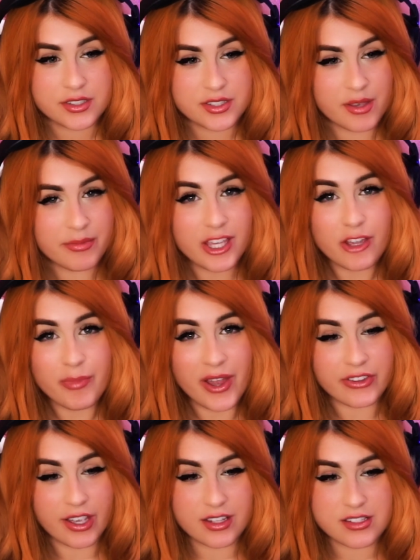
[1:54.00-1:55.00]
Something
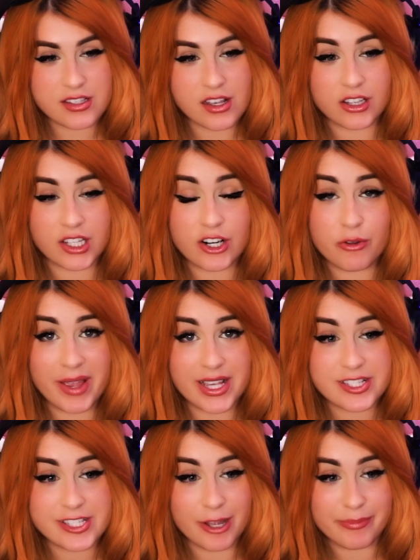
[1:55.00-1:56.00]
about that's a little
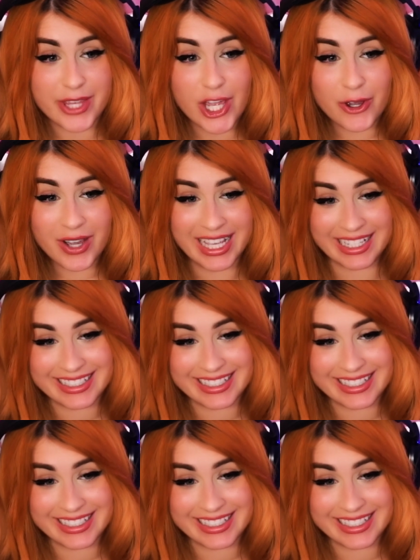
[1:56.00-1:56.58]
messed up though.